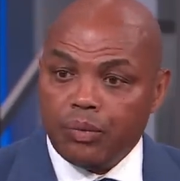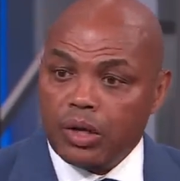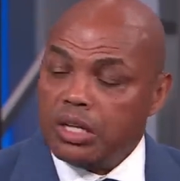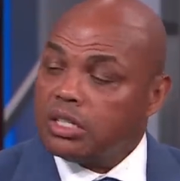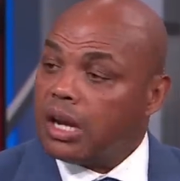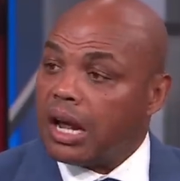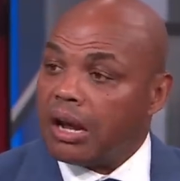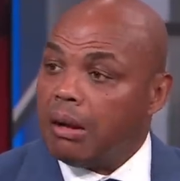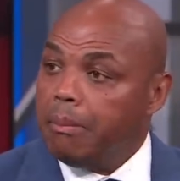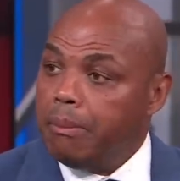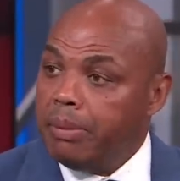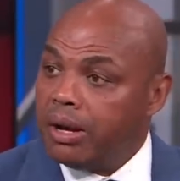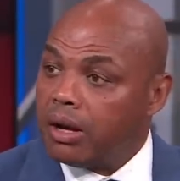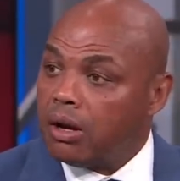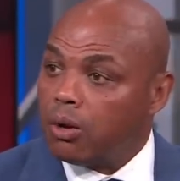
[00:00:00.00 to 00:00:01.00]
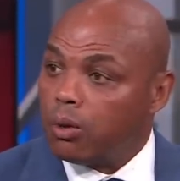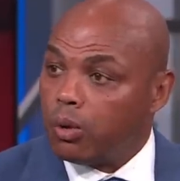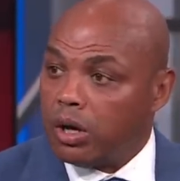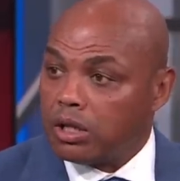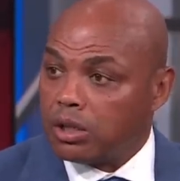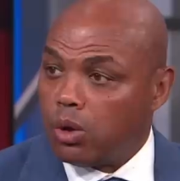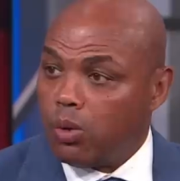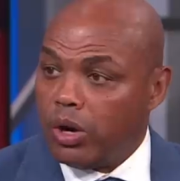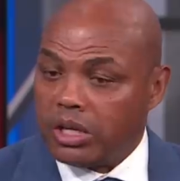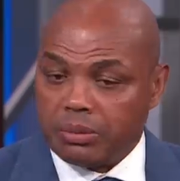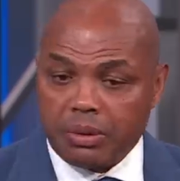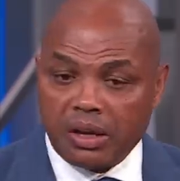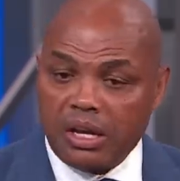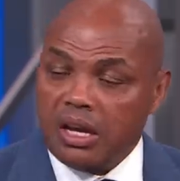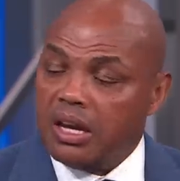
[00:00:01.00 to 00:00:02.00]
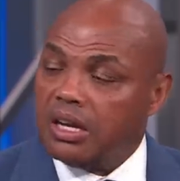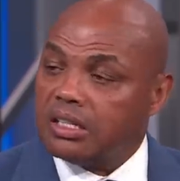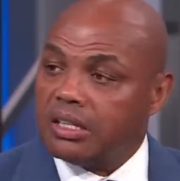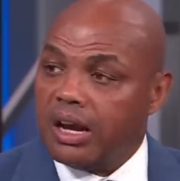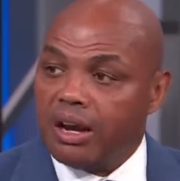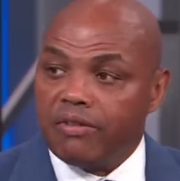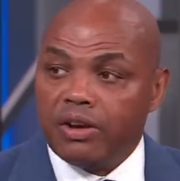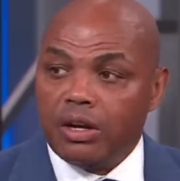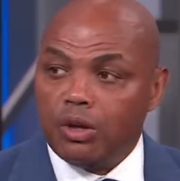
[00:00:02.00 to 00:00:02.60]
He's like a bigger Russell Westbrook. He gets every